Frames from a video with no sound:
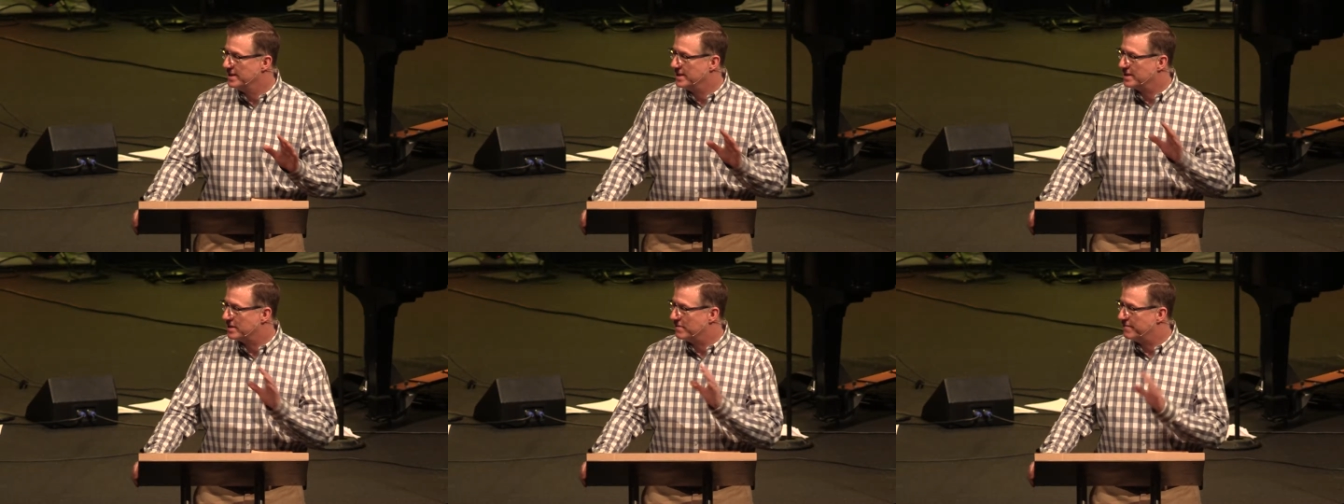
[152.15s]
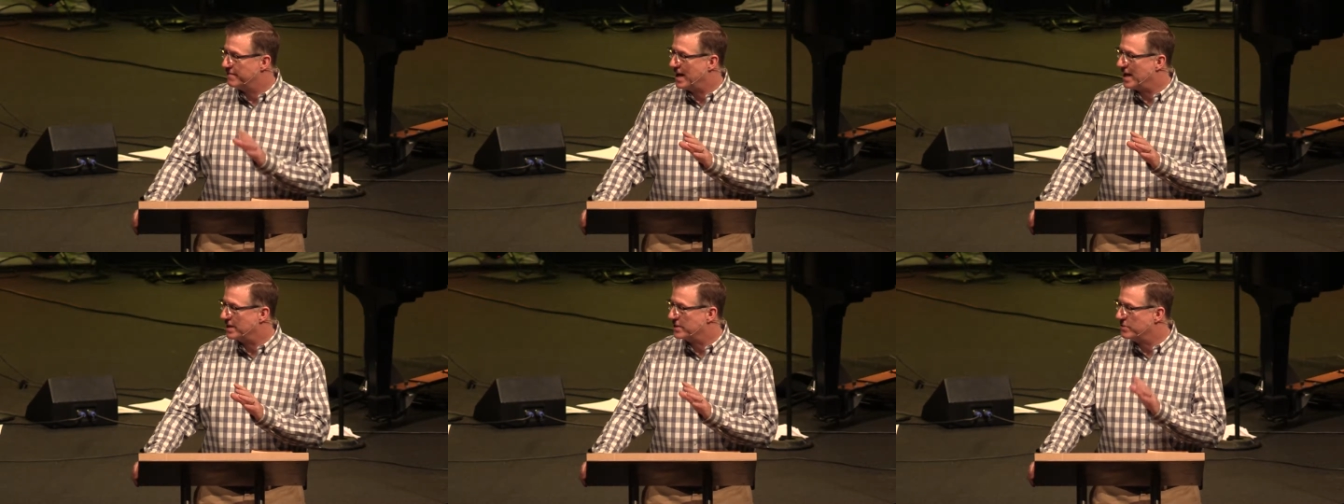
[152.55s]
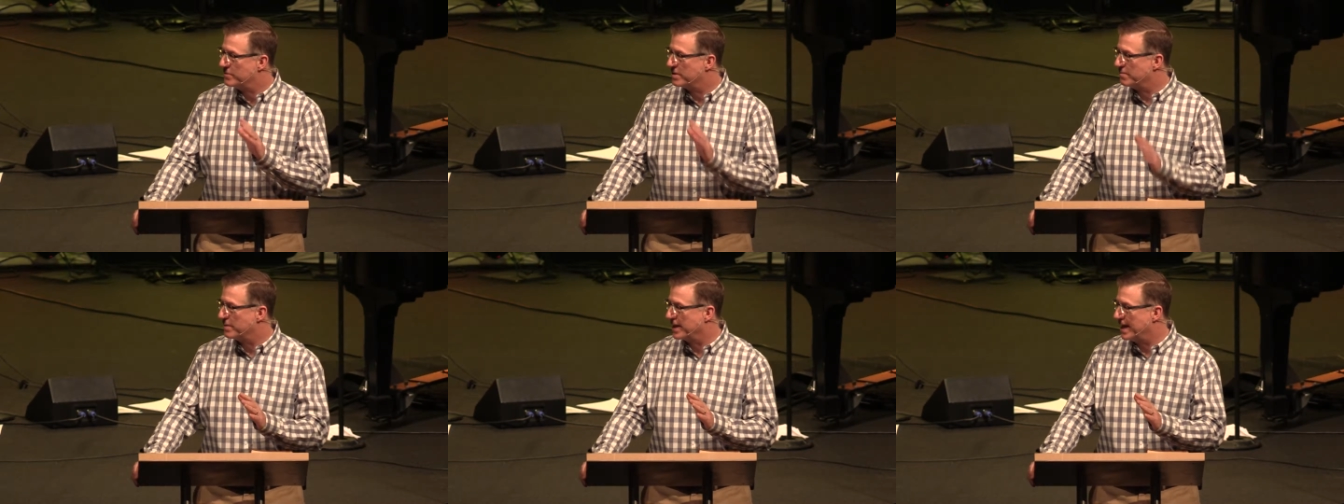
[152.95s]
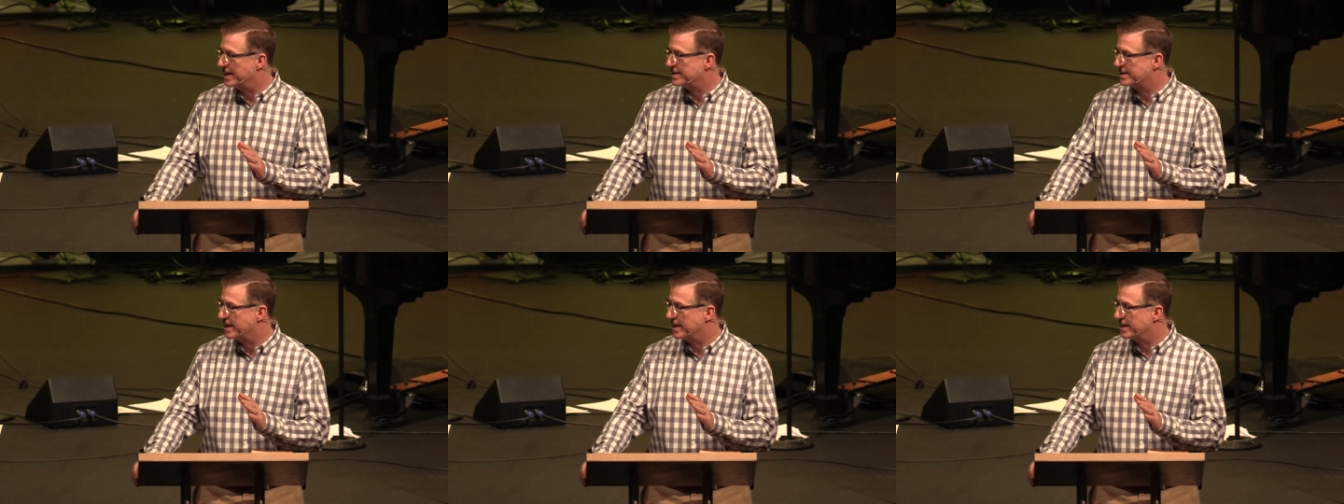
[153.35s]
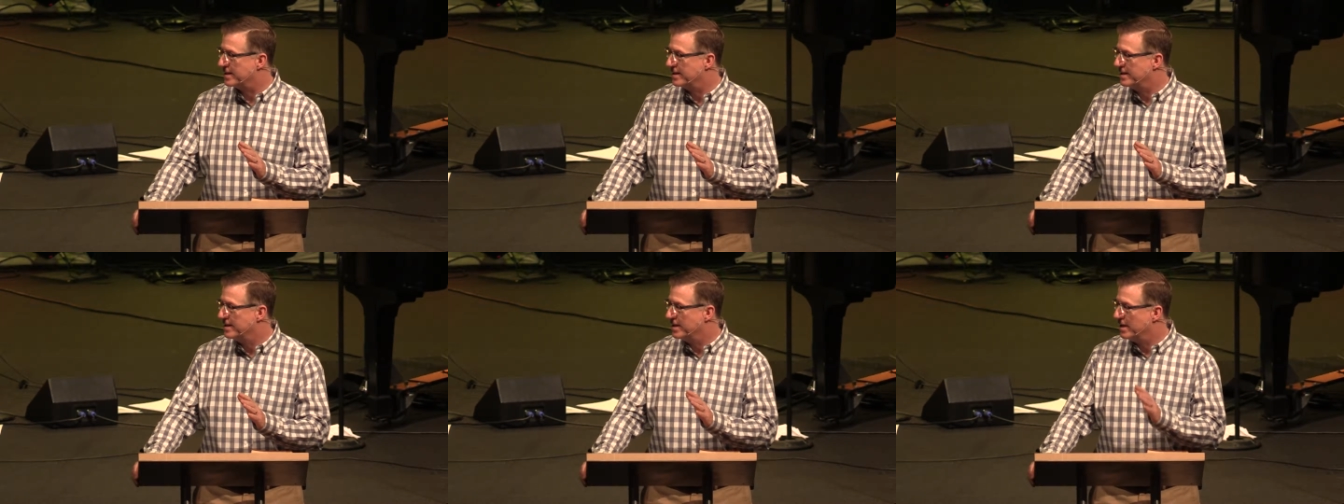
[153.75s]
the value, the blessing
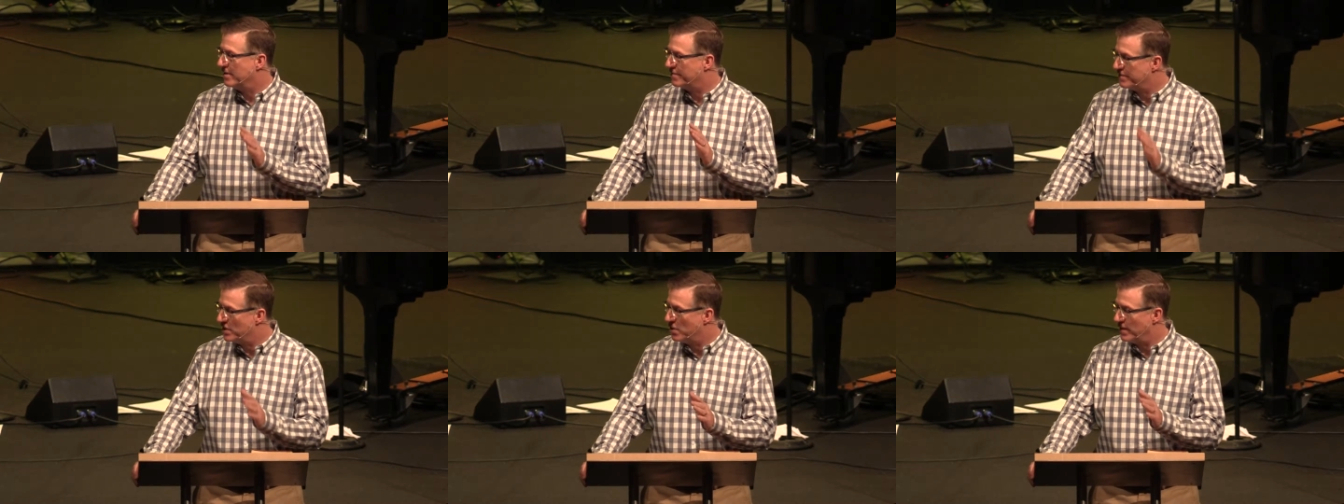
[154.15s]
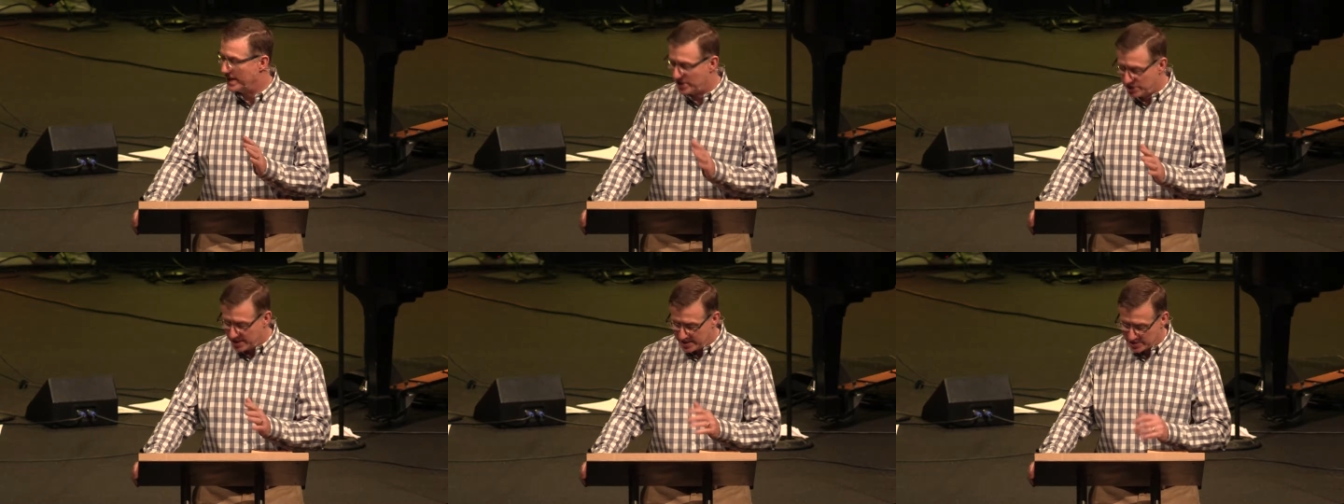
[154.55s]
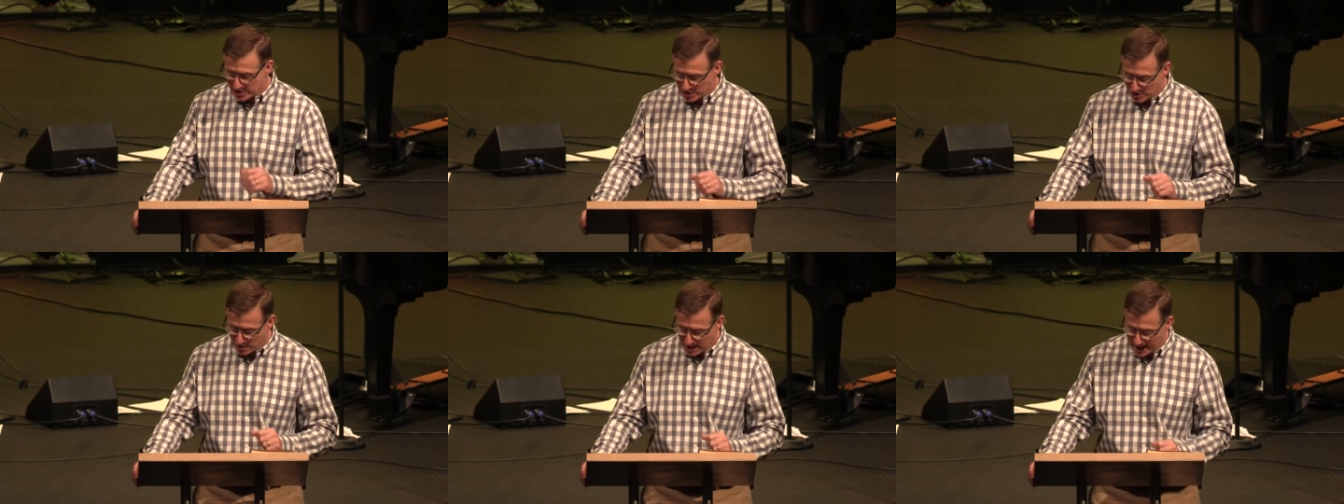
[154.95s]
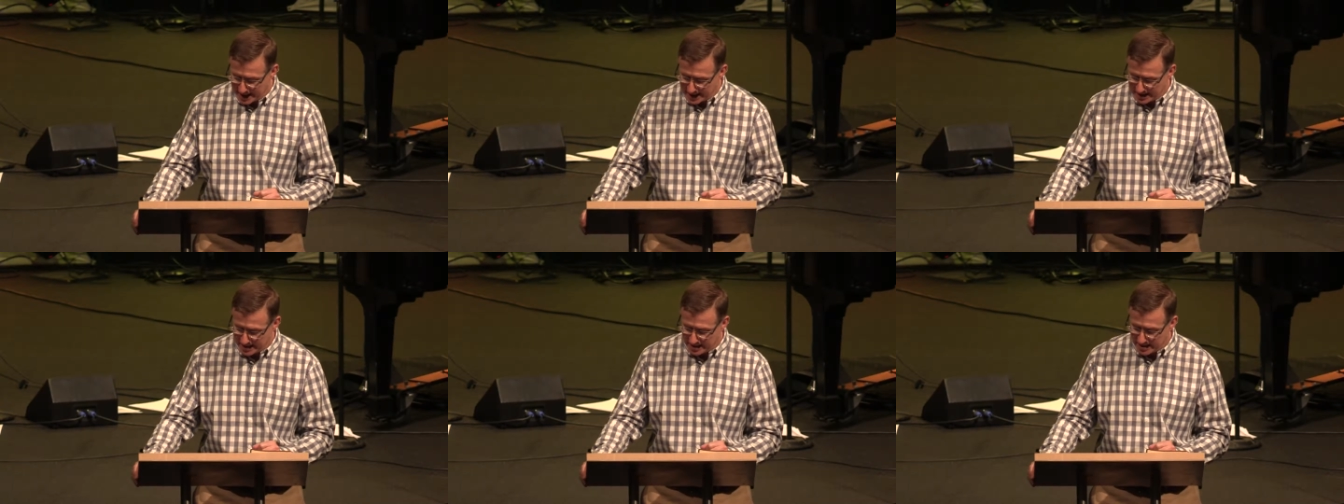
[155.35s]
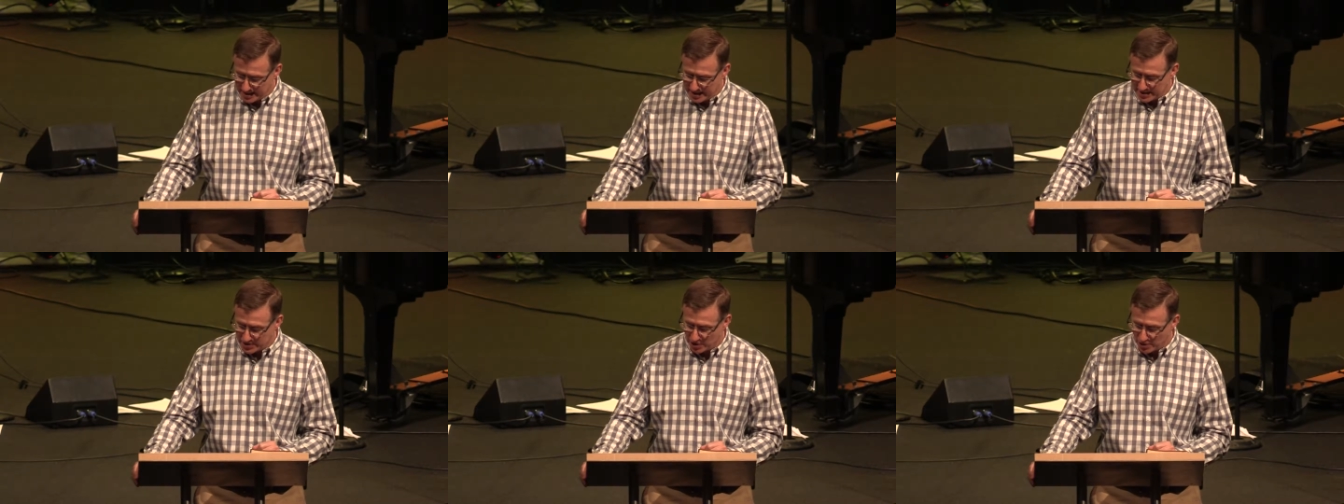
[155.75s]
of knowing Jesus Christ
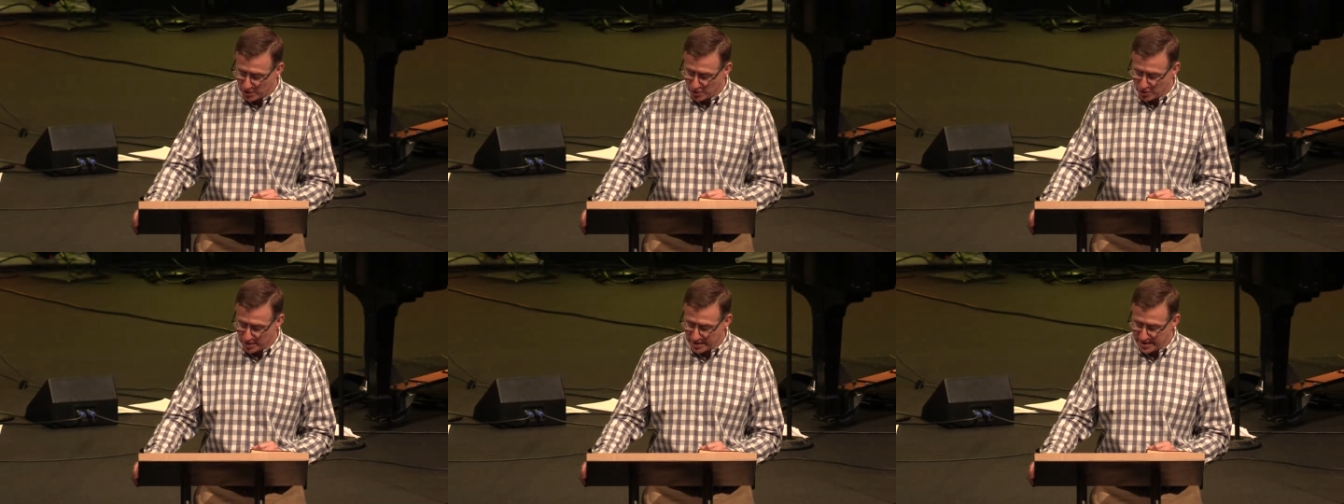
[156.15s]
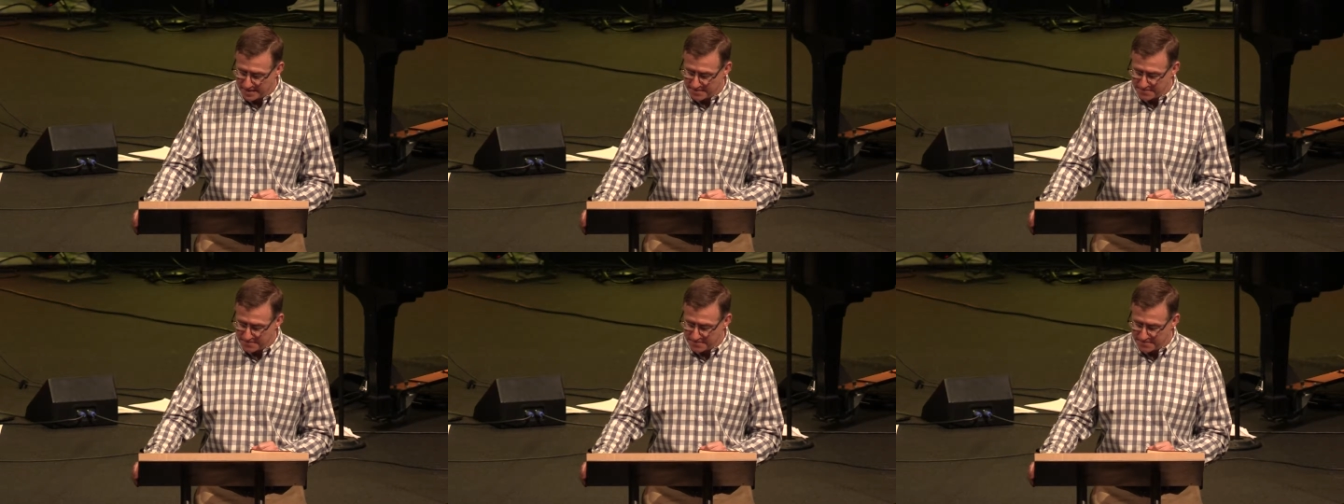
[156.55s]
as our Lord.